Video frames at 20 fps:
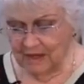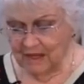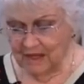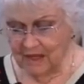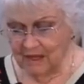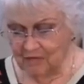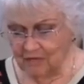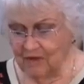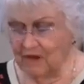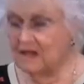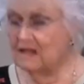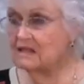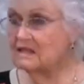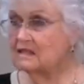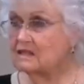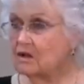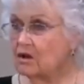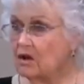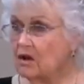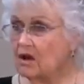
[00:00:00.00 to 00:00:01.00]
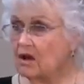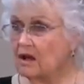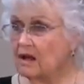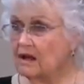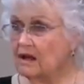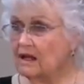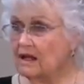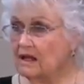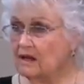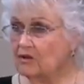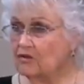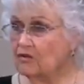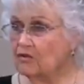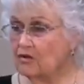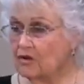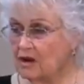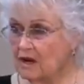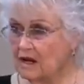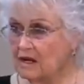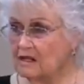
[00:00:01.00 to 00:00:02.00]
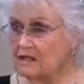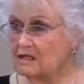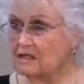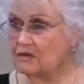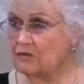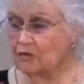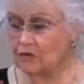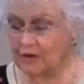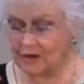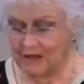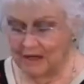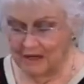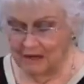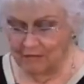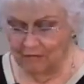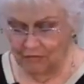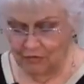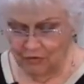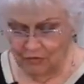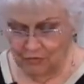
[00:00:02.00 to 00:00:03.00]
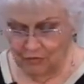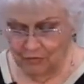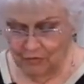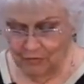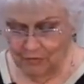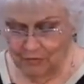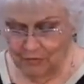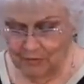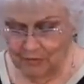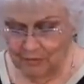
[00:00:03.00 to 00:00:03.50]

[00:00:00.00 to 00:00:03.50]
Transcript: even as God in Christ forgave you.